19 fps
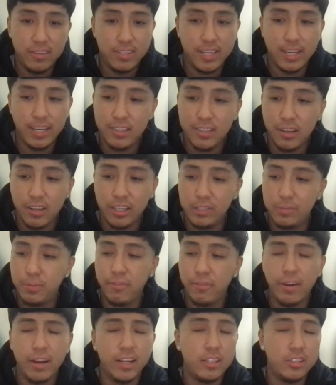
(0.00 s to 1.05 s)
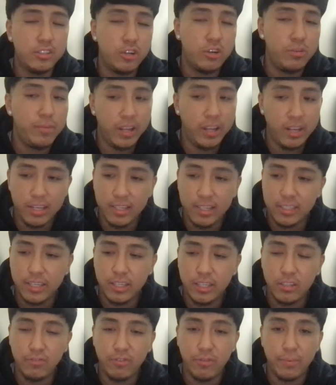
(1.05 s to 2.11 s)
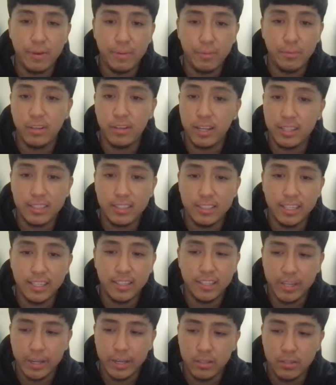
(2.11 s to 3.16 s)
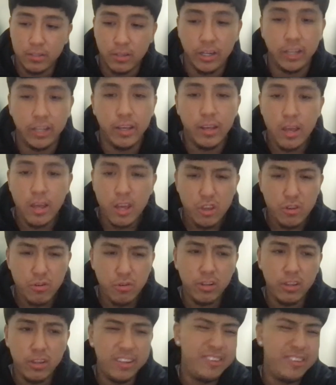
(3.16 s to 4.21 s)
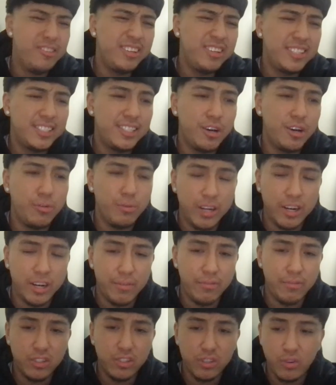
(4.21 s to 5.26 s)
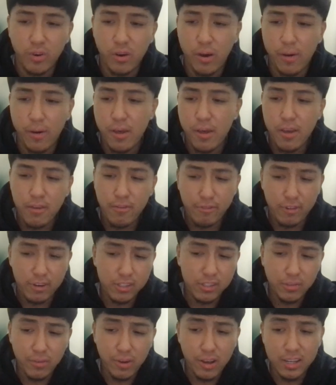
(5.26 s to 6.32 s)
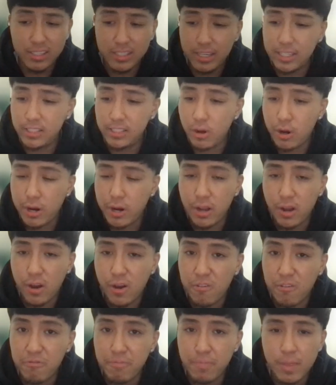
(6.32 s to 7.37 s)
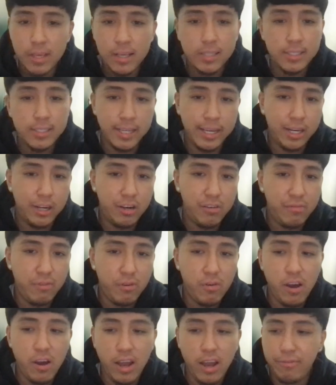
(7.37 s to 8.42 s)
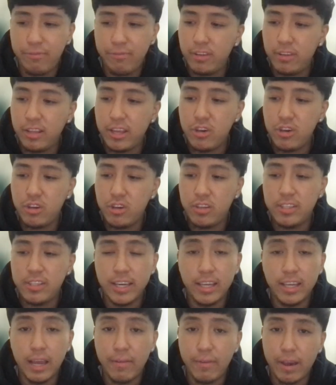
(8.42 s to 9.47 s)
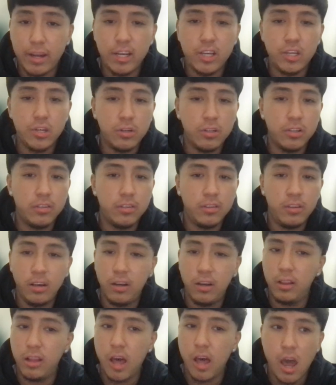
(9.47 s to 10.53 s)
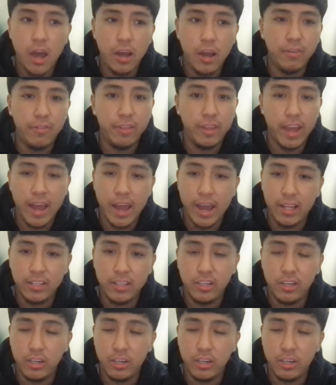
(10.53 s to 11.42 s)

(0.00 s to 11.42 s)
TikTok is providing so many discounts for people not to take the chance on it. You could literally sell whatever. So, first of all, I say starting off. Second of all, I feel like you should take advantage on a lot of the ads.